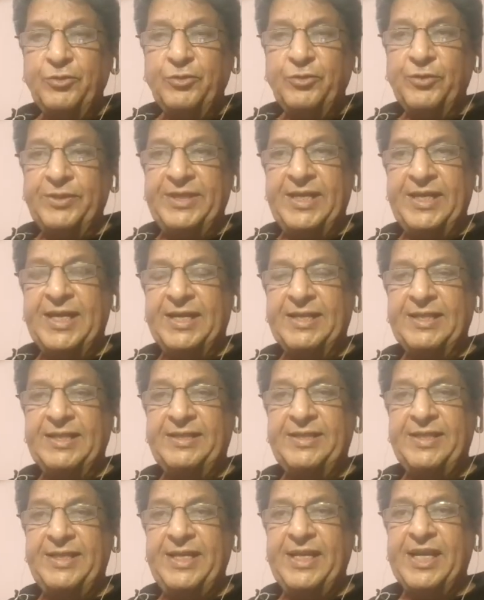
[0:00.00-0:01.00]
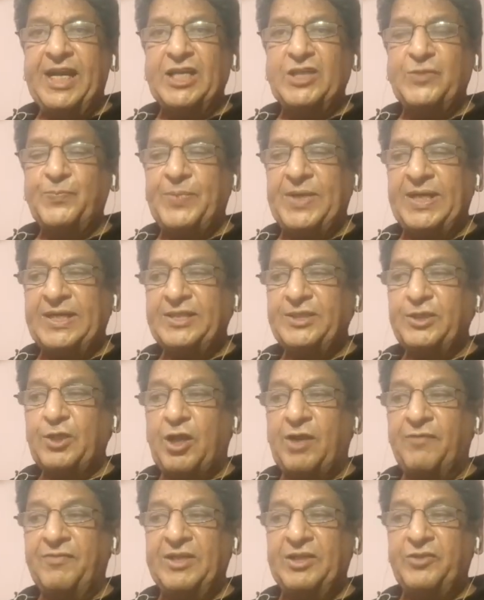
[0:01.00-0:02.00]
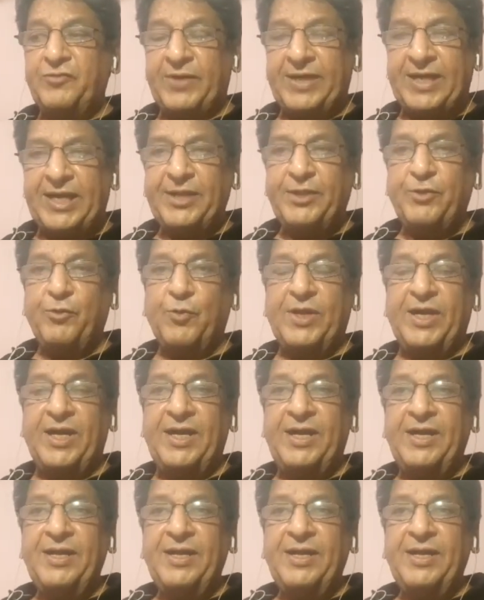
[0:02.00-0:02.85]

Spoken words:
So they are the three aspects of the Swara Yoga,